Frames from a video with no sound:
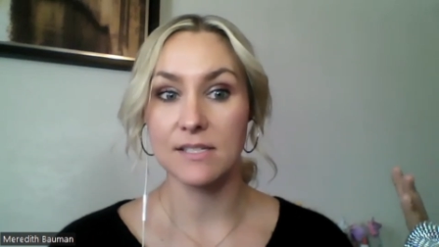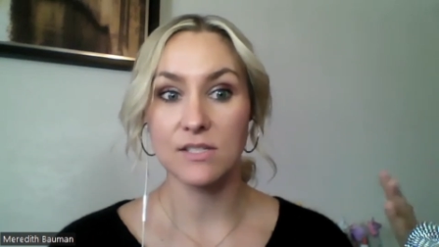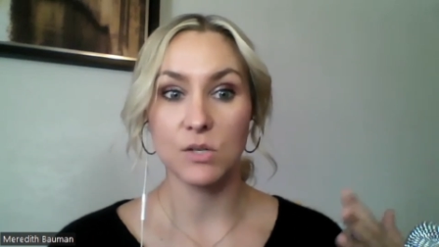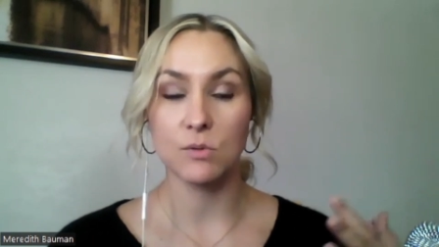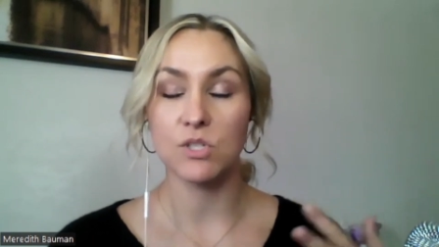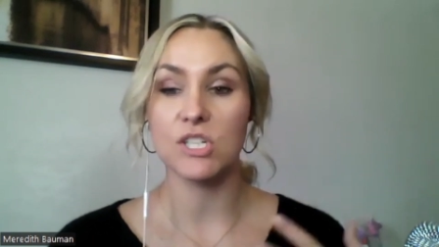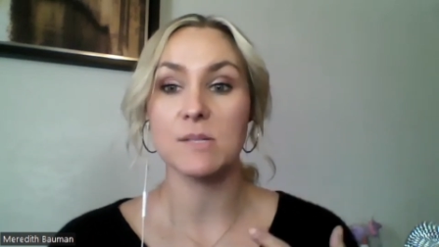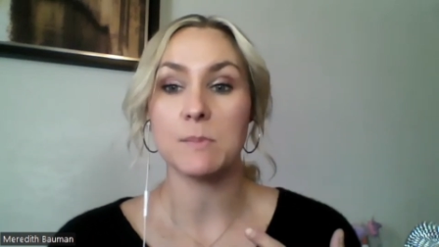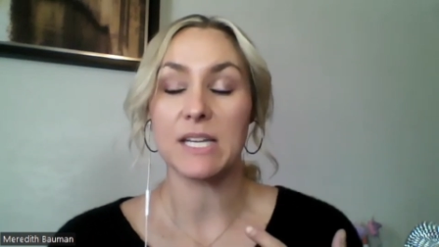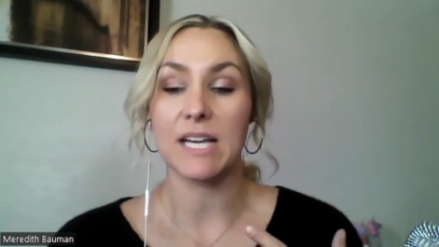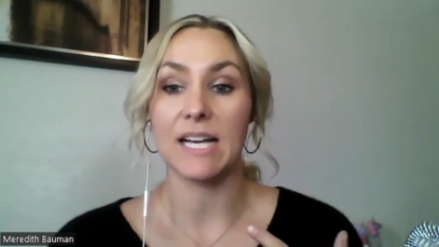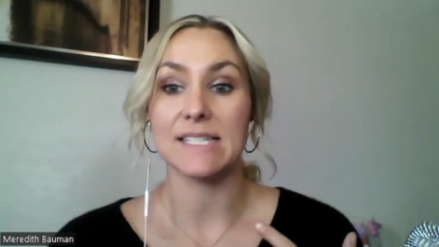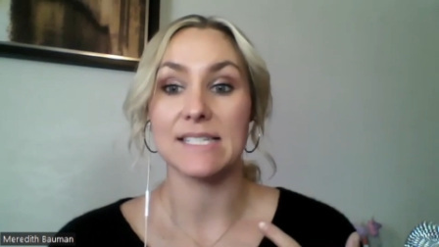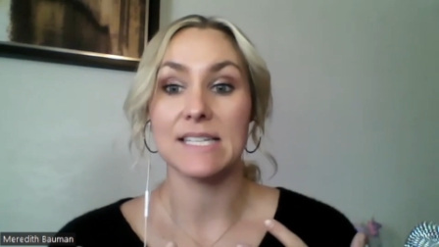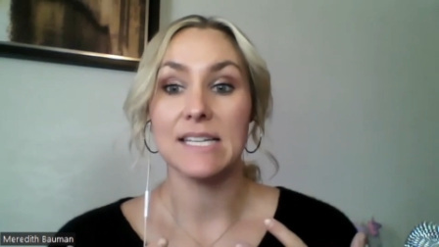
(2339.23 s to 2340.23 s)
So just
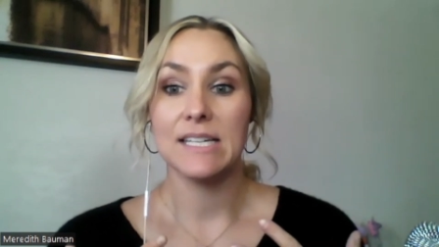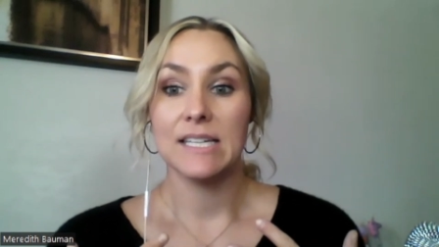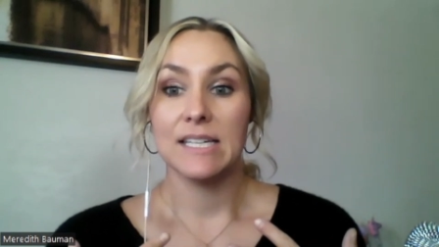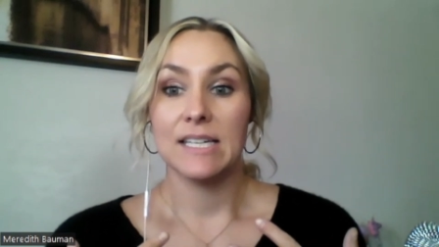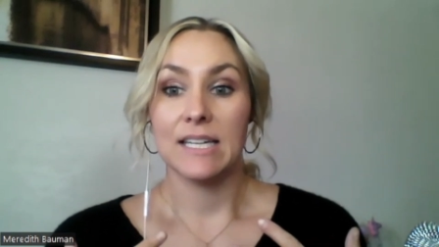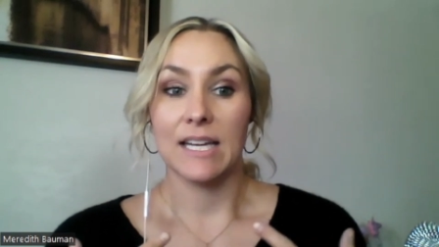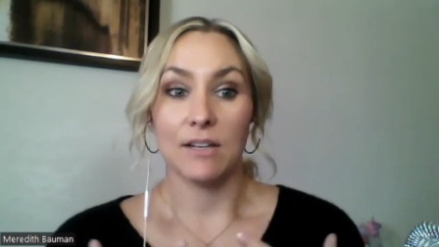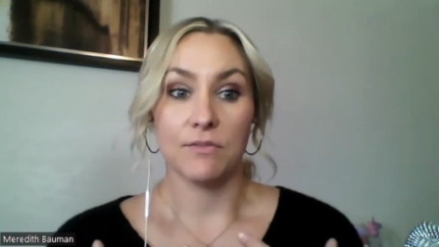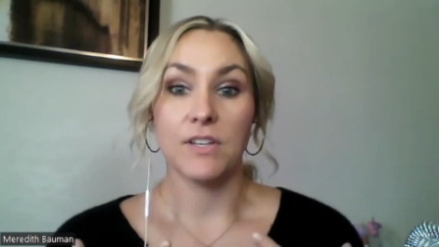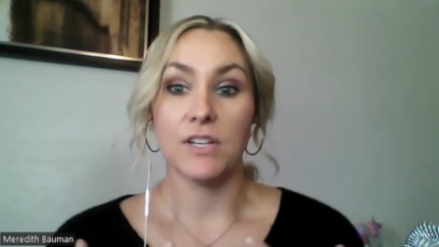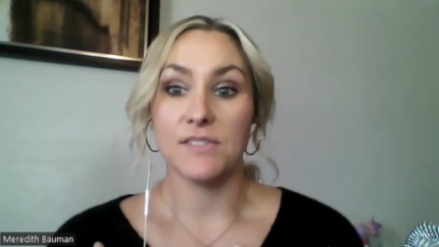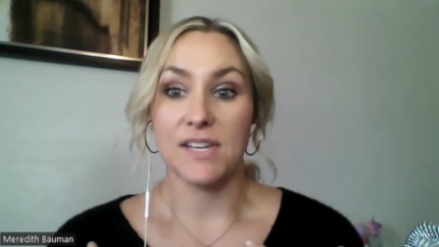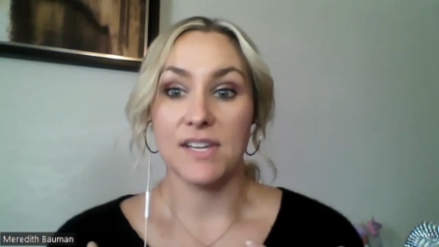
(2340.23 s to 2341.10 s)
because it feels